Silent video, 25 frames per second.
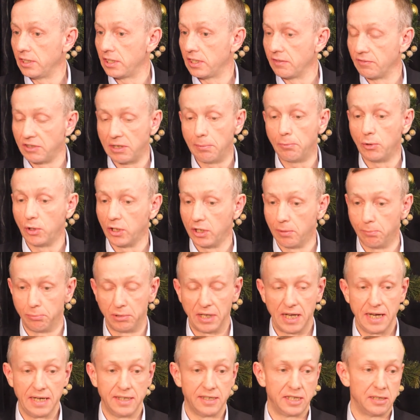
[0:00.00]
If someone
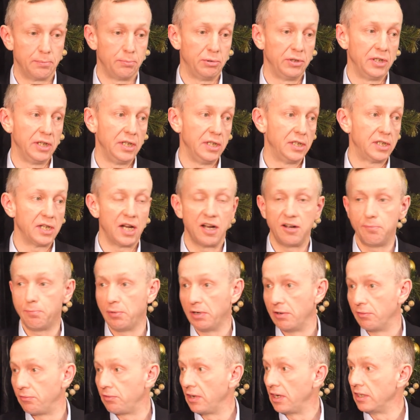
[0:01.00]
complains to police, I've
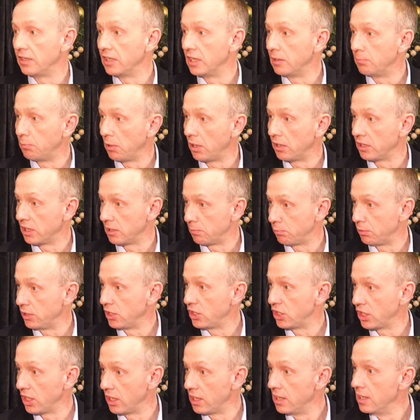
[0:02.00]
been offended by this
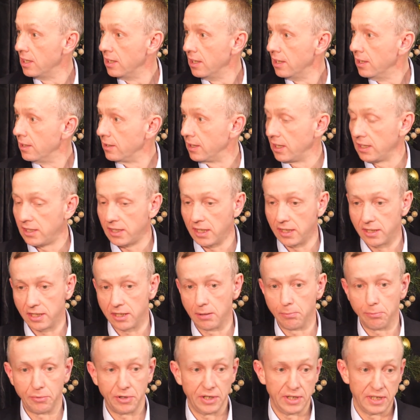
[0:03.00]
preacher, they said
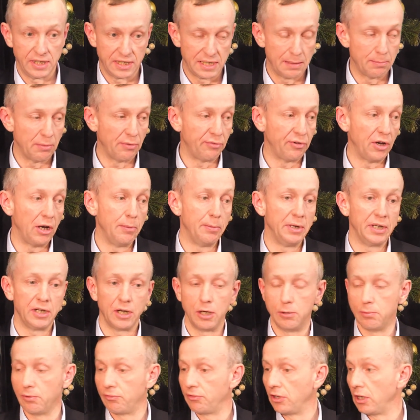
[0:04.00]
something Islamophobic,
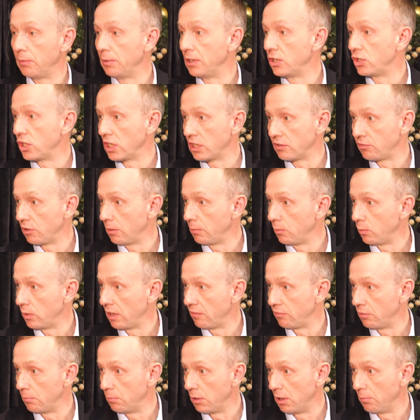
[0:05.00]
homophobic, transphobic,
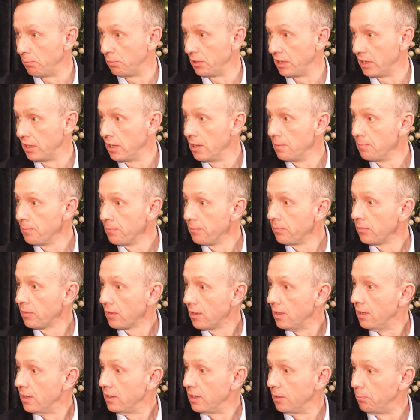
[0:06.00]
whatever it might be,
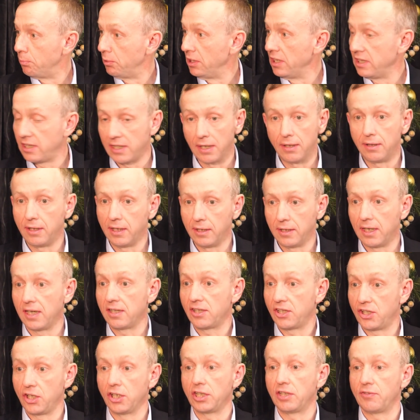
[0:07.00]
the police then think
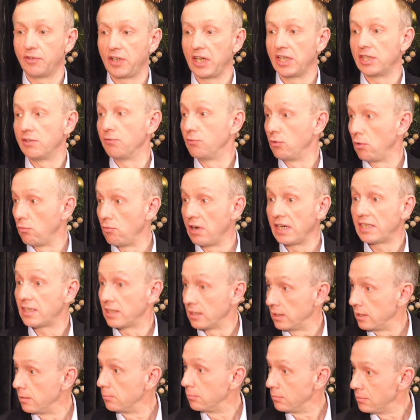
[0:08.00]
that's justification for arresting
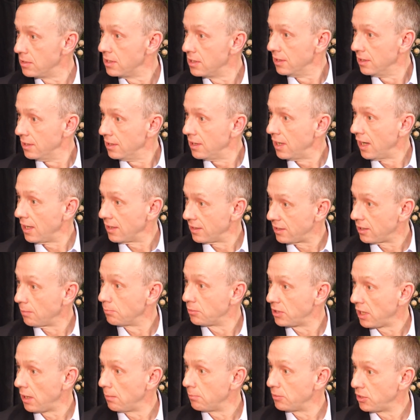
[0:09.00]
them and
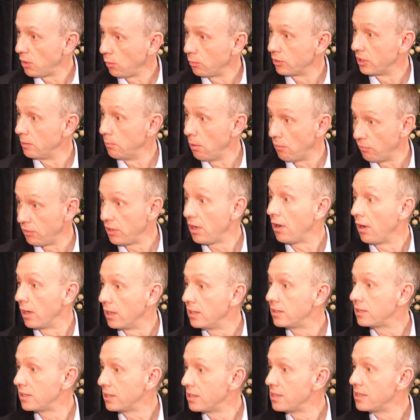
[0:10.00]
sometimes holding them
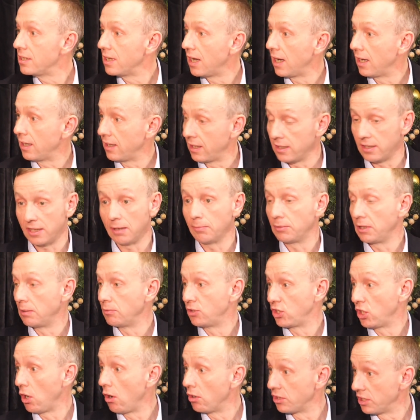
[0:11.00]
overnight and then
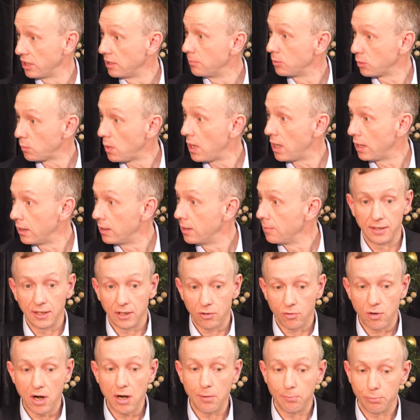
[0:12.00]
sometimes charging them as well. The
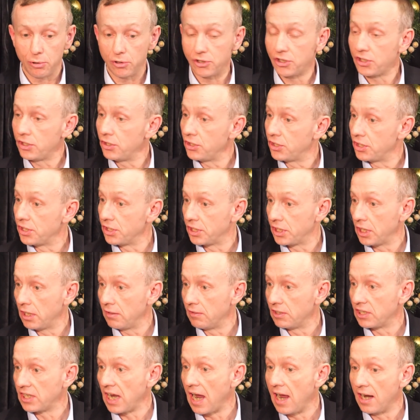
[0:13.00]
Crown Prosecution
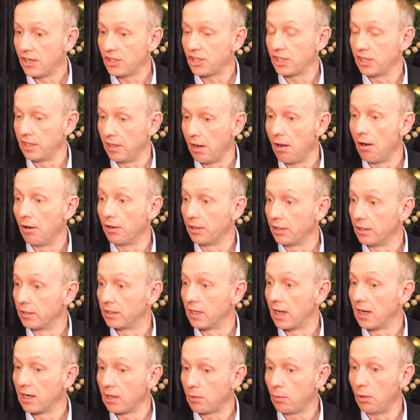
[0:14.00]
Service actually argue
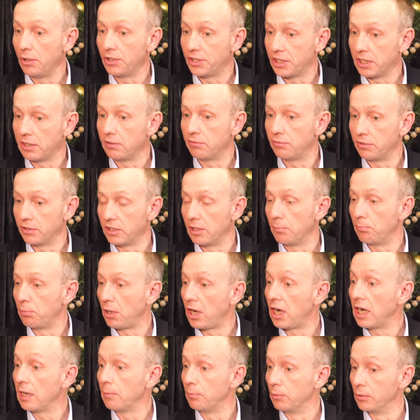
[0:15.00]
that quoting from the
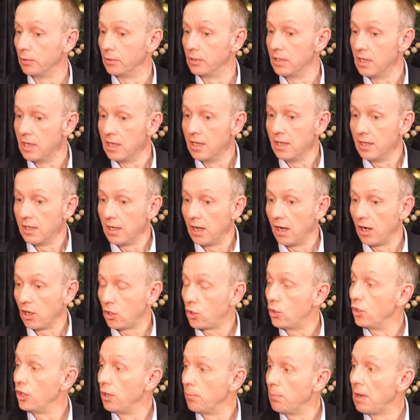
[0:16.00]
Bible
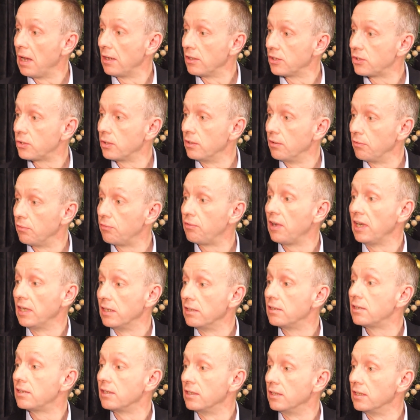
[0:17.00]
could amount to an
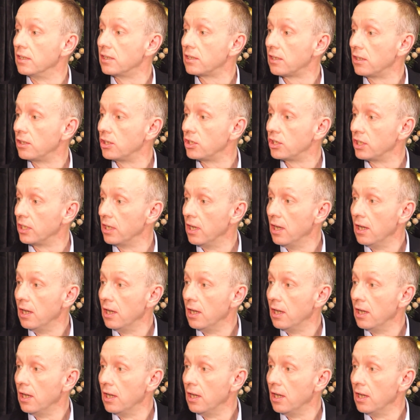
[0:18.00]
offence in this country.